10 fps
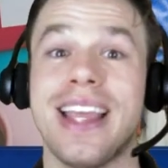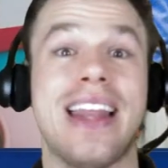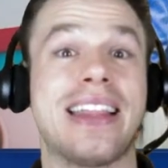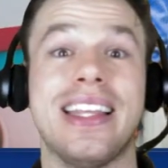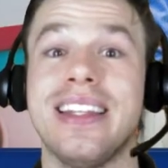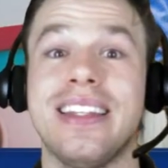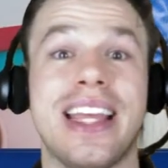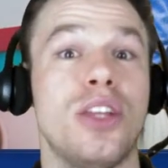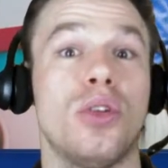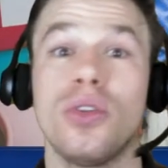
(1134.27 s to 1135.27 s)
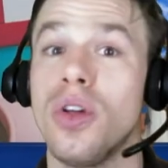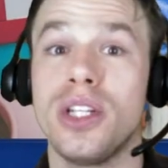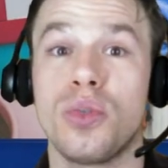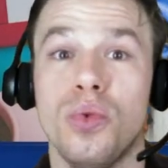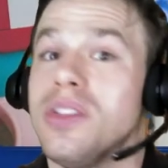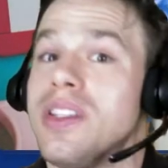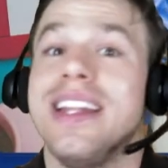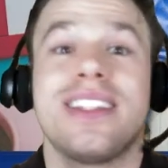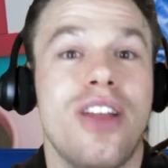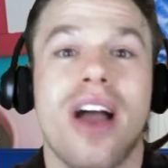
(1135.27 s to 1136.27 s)
And at the end of the day, you learn all these rules and
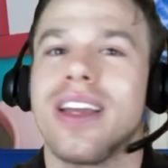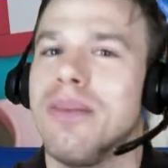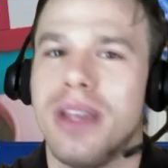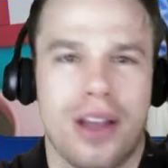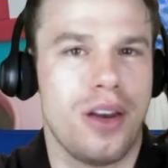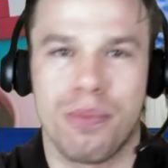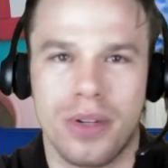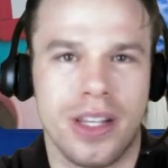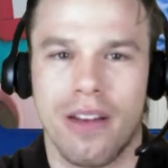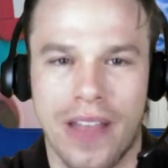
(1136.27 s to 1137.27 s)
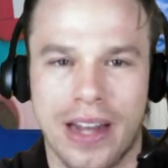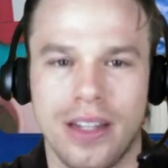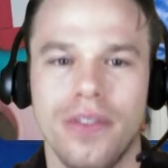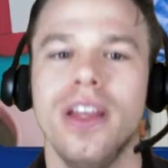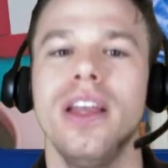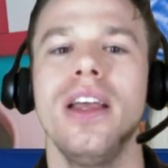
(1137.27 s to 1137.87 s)
it's not going to be 100% effective.